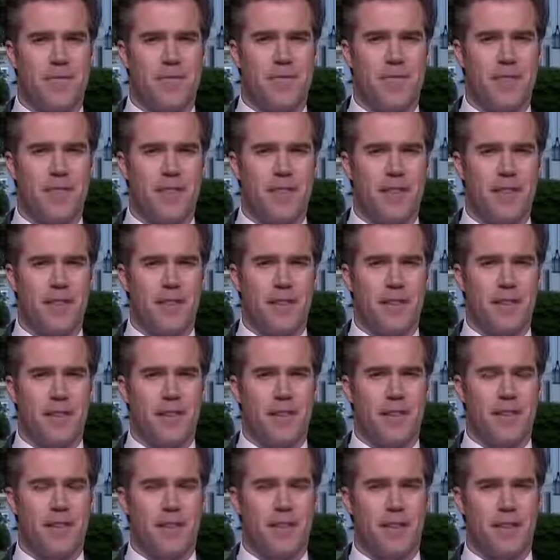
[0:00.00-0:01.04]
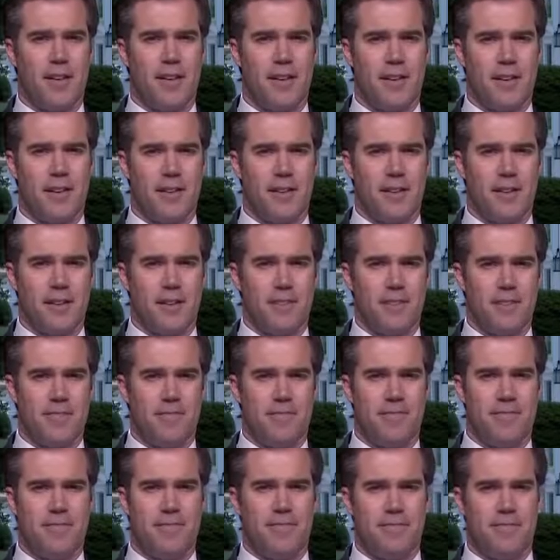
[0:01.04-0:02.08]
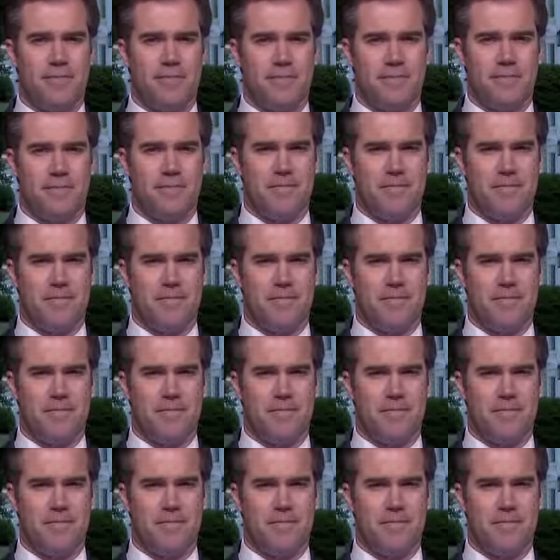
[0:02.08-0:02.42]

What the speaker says: (not speaking)